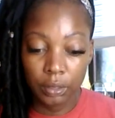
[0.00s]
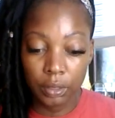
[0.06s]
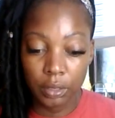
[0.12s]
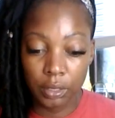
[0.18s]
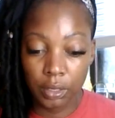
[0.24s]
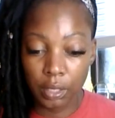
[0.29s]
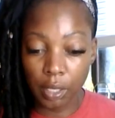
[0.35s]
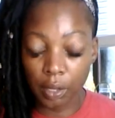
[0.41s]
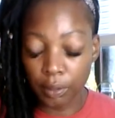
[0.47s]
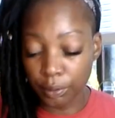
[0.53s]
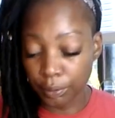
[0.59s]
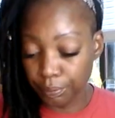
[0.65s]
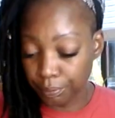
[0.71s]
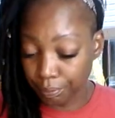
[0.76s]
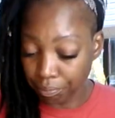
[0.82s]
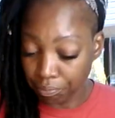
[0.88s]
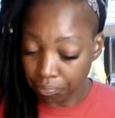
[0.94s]
So,
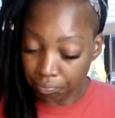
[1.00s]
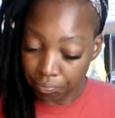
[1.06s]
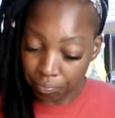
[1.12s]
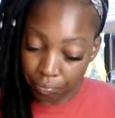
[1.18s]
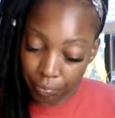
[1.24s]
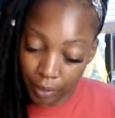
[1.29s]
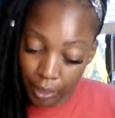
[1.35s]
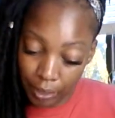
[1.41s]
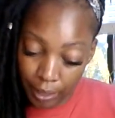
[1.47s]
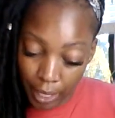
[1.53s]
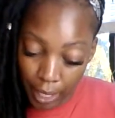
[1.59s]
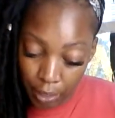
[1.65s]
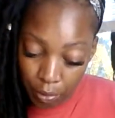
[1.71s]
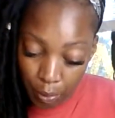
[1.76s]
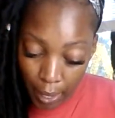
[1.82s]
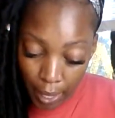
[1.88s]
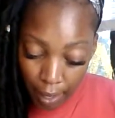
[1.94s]
there
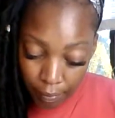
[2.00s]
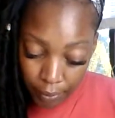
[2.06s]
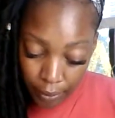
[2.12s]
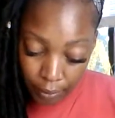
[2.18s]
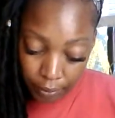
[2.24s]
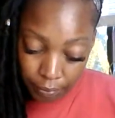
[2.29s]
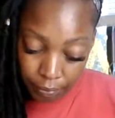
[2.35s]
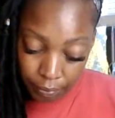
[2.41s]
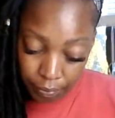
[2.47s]
you have it.